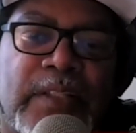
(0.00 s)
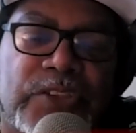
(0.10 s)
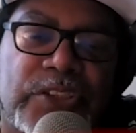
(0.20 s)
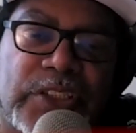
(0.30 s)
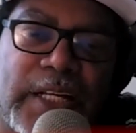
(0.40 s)

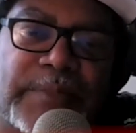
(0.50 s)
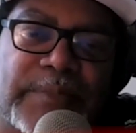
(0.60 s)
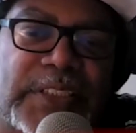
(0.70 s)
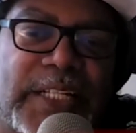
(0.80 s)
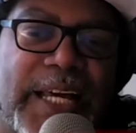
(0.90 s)
So she comes
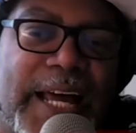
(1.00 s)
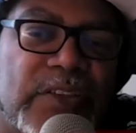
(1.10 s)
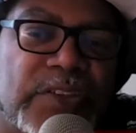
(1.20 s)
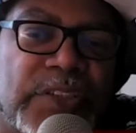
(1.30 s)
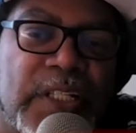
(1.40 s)
into the
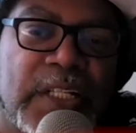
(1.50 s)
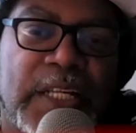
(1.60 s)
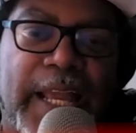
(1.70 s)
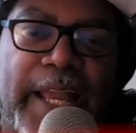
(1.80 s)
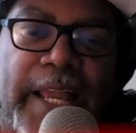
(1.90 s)
house
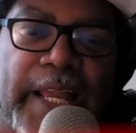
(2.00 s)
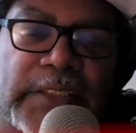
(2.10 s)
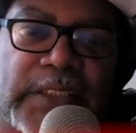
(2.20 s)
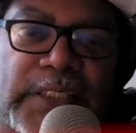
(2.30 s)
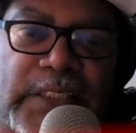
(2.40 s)

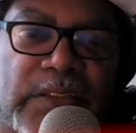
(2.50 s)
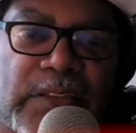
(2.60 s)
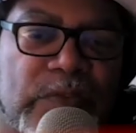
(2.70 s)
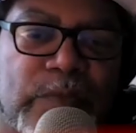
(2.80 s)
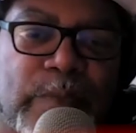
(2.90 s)
and she
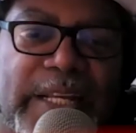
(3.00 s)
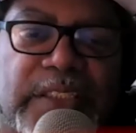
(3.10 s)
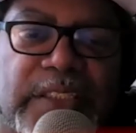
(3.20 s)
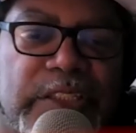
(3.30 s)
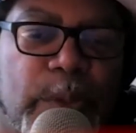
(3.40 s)

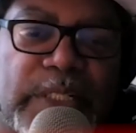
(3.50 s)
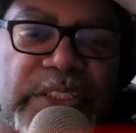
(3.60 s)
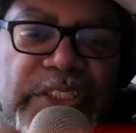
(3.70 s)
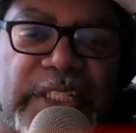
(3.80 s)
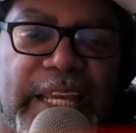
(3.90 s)
remains as stoic
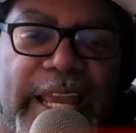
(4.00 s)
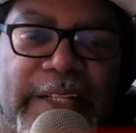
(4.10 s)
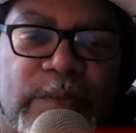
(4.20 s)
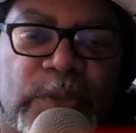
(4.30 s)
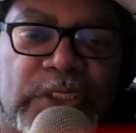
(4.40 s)
as she
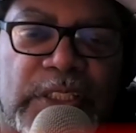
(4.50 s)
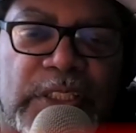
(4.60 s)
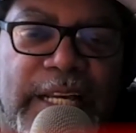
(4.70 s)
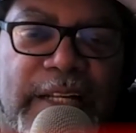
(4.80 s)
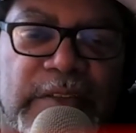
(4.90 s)
can when she
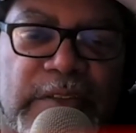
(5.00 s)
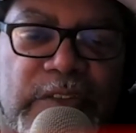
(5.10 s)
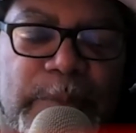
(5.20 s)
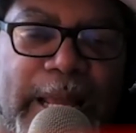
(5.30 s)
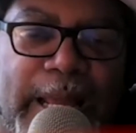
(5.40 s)

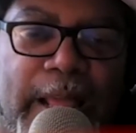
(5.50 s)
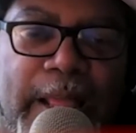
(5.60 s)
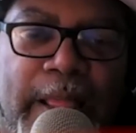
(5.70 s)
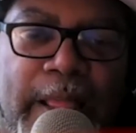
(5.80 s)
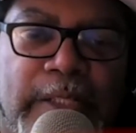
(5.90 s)
encounters Pat,
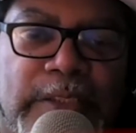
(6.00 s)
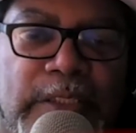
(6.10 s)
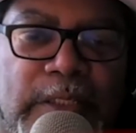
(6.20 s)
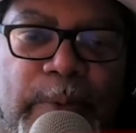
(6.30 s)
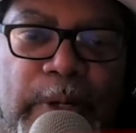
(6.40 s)

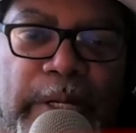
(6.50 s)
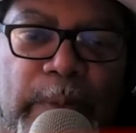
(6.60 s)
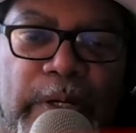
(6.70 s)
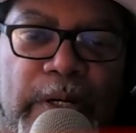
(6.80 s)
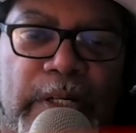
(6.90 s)
to the point
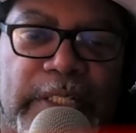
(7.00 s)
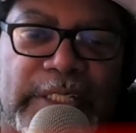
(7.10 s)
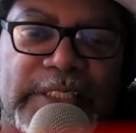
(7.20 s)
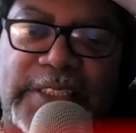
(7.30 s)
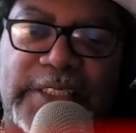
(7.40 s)
where
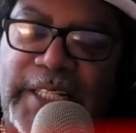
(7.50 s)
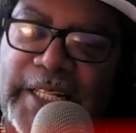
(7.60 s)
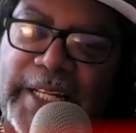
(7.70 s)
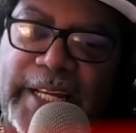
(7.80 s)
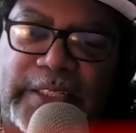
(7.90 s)
he's just
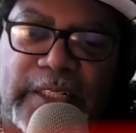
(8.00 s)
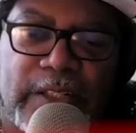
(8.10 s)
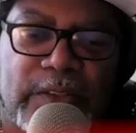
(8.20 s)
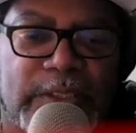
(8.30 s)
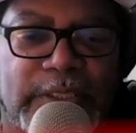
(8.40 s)
saying, yeah,
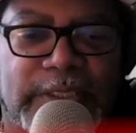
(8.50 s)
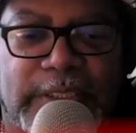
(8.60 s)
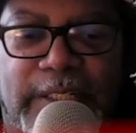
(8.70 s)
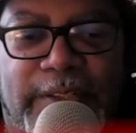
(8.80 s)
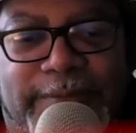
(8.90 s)
look,
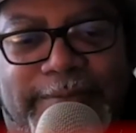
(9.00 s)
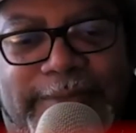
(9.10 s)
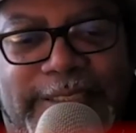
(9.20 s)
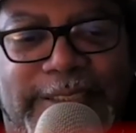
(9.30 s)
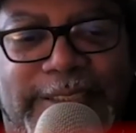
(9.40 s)

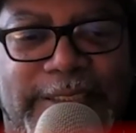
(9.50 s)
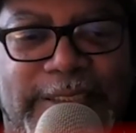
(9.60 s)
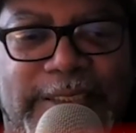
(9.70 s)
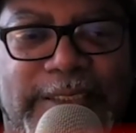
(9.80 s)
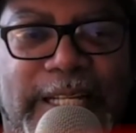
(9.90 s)

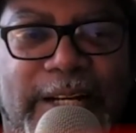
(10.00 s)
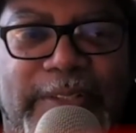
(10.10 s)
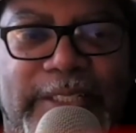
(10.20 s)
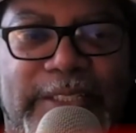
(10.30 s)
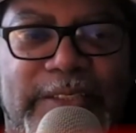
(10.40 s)
it's how
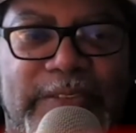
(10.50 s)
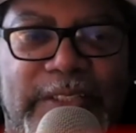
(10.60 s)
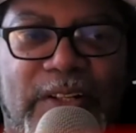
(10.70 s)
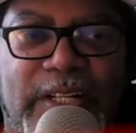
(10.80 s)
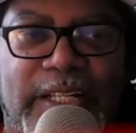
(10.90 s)
it is
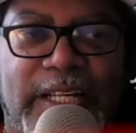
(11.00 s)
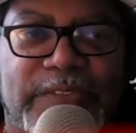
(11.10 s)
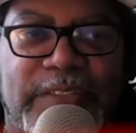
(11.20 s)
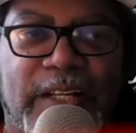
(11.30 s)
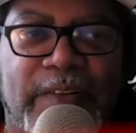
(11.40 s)
and all that kind of
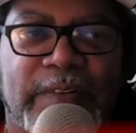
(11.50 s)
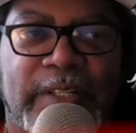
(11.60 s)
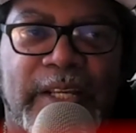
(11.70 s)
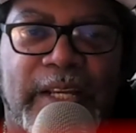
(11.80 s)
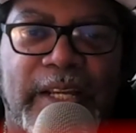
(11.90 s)
stuff.
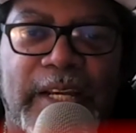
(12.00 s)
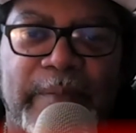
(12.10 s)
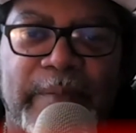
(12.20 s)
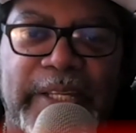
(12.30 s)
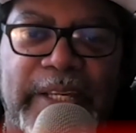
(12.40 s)
And I'll
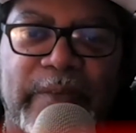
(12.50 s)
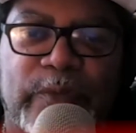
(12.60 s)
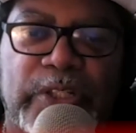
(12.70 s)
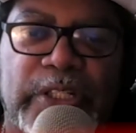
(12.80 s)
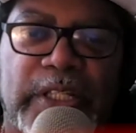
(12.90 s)
be here
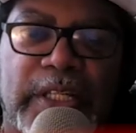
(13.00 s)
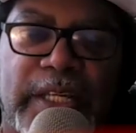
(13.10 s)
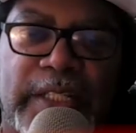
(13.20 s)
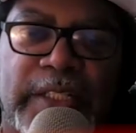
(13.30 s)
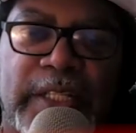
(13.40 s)
for you.
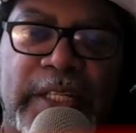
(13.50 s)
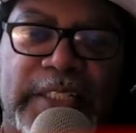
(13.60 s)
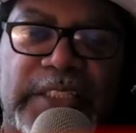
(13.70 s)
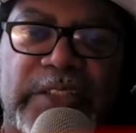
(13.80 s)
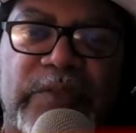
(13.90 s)
And
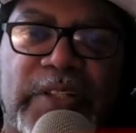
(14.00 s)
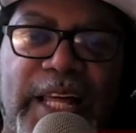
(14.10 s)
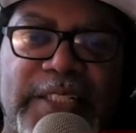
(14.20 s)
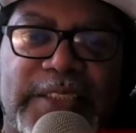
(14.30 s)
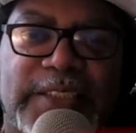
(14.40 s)
she
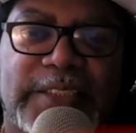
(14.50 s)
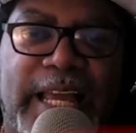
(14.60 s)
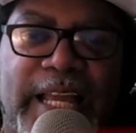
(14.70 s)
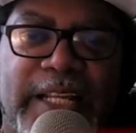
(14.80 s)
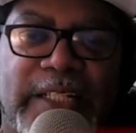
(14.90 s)
realizes
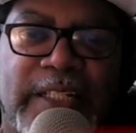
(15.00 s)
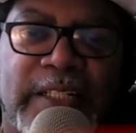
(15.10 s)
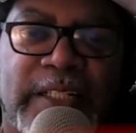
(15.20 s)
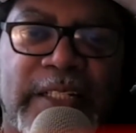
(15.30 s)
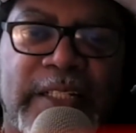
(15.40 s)
that
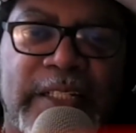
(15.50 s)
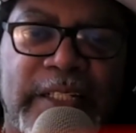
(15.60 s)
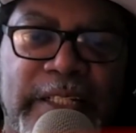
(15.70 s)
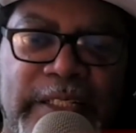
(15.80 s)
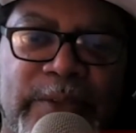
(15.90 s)

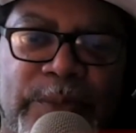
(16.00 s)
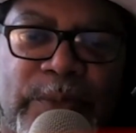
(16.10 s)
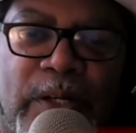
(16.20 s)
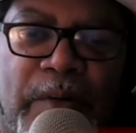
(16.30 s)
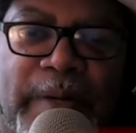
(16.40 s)
you
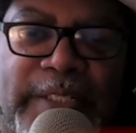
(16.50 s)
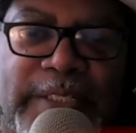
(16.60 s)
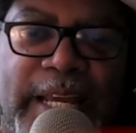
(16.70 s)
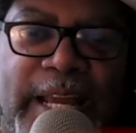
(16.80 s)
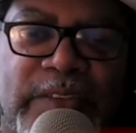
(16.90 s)
are my
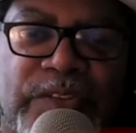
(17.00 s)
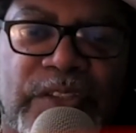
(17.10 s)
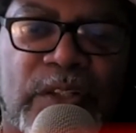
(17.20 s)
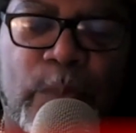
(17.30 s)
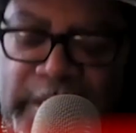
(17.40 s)
dad.
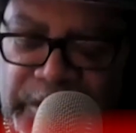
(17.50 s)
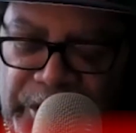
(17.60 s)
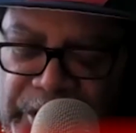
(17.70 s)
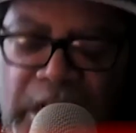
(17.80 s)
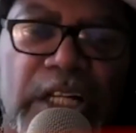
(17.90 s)
So the way
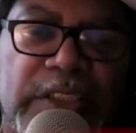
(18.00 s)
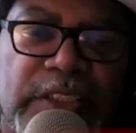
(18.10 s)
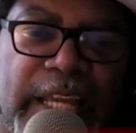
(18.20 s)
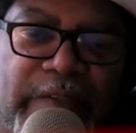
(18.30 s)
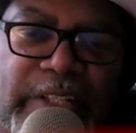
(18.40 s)
she hugged
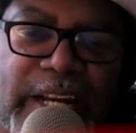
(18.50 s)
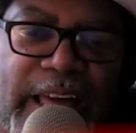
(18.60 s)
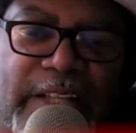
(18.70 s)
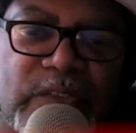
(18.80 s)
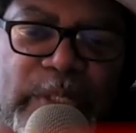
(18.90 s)
Henry
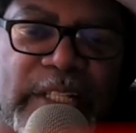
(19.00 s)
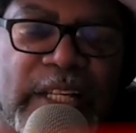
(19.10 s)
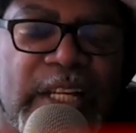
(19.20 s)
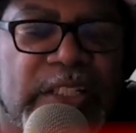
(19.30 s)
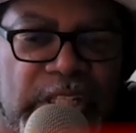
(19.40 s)
last week,
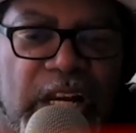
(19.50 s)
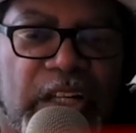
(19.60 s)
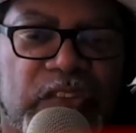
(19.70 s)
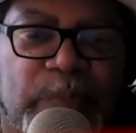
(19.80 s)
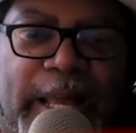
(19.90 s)
she
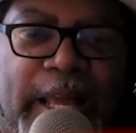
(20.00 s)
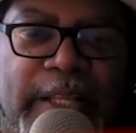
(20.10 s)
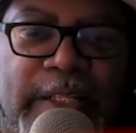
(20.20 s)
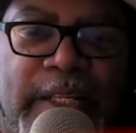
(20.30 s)
hugs Pat.